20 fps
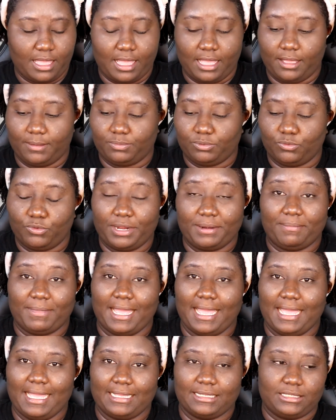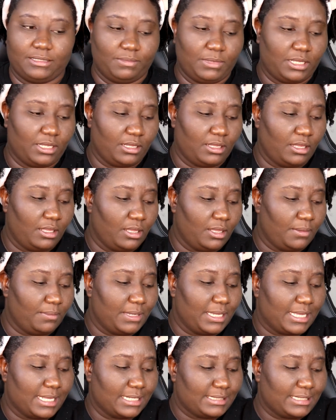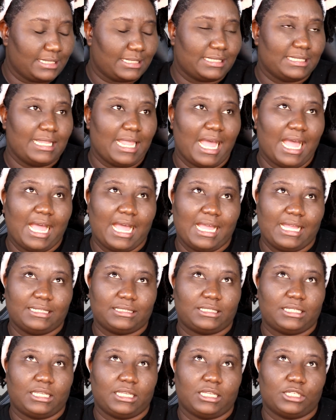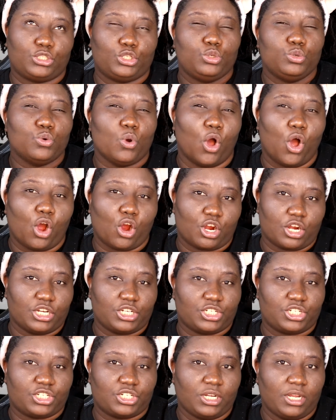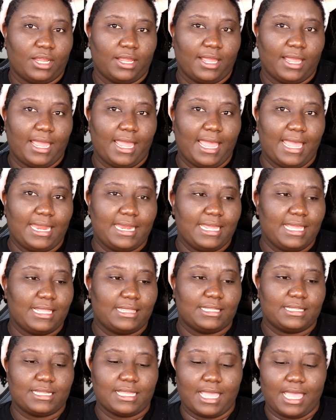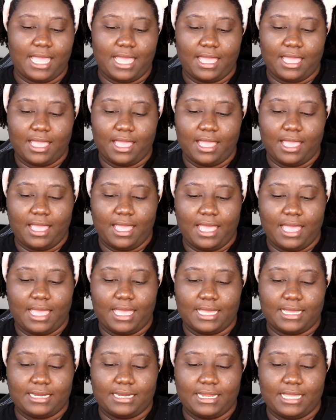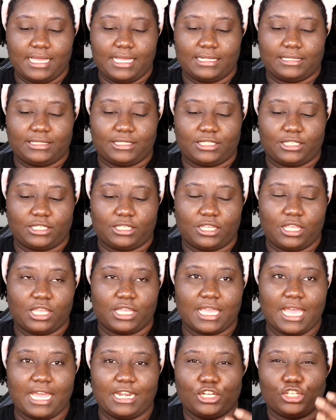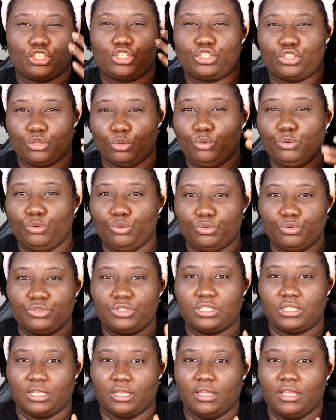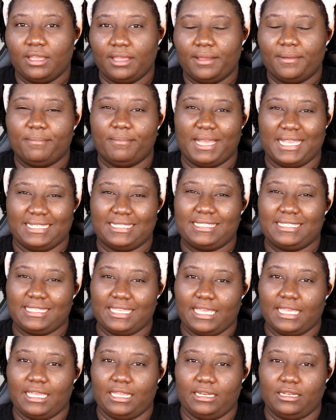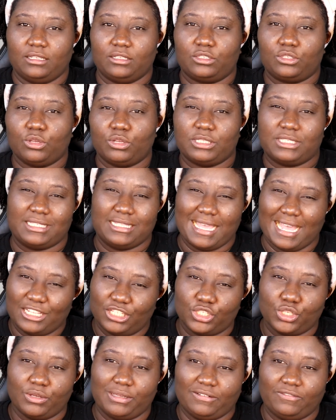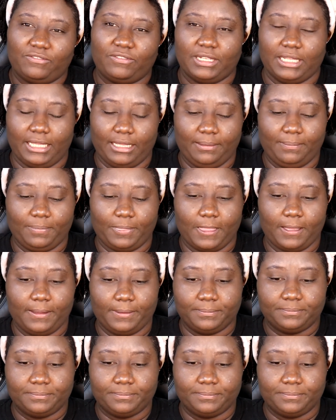eczema because it's not too harsh in it, and it kind of soothes my skin so it's not so inflamed.